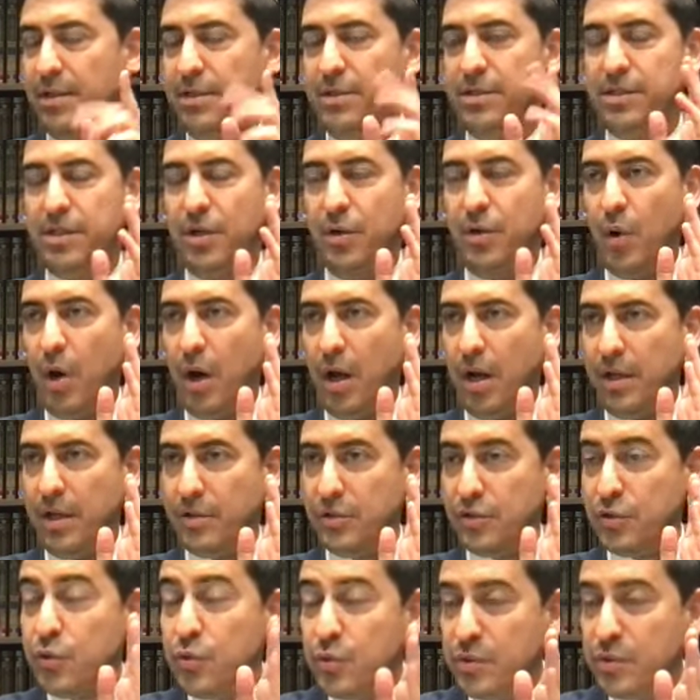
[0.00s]
so on a
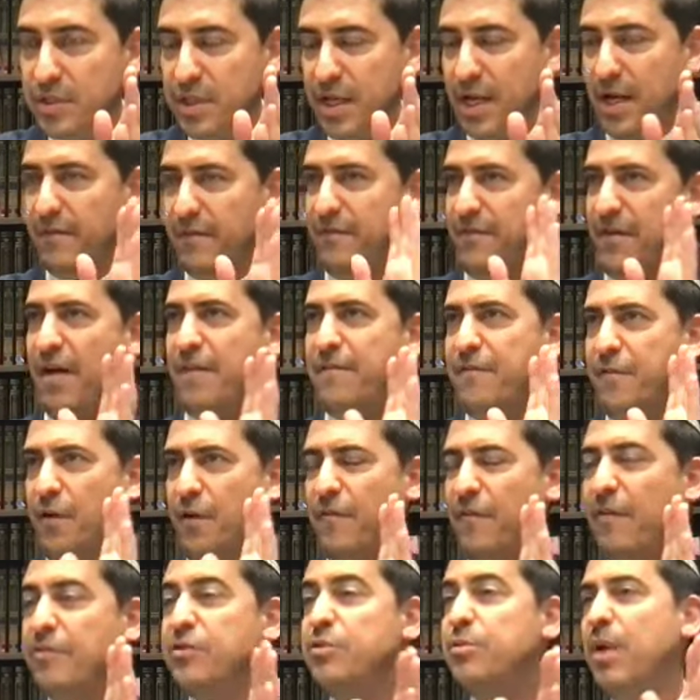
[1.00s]
Tuesday at
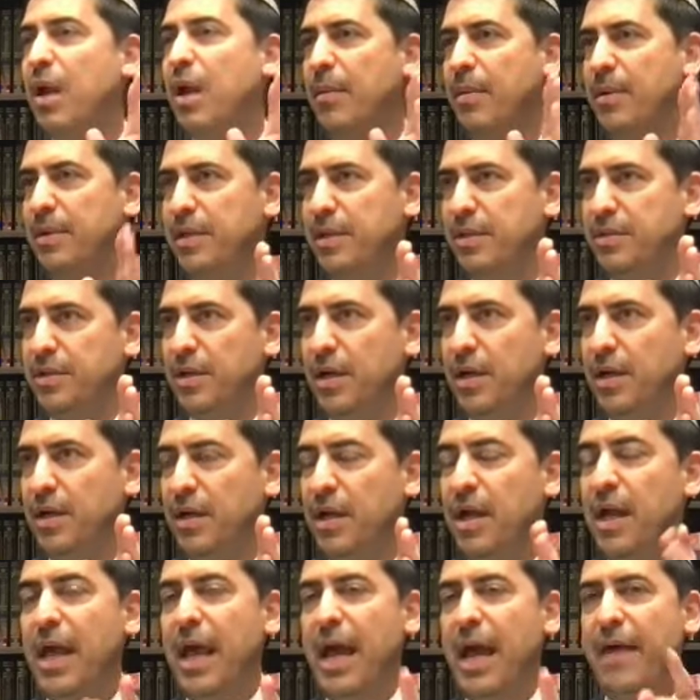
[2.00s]
5:45 she became a
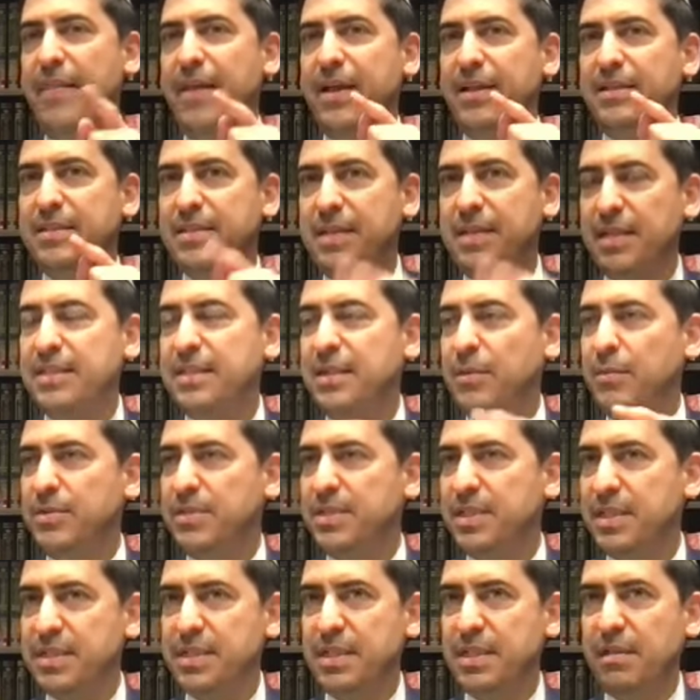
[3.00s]
nida, and then sunset
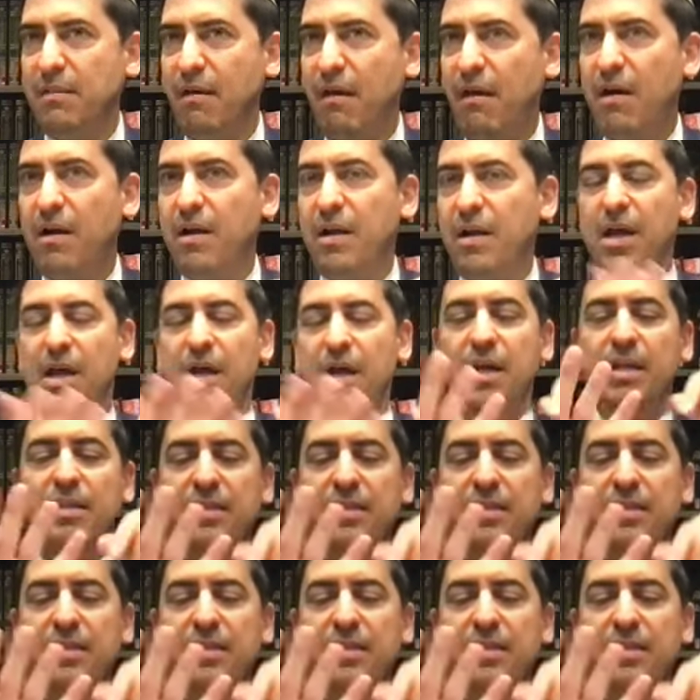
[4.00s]
was six o'clock.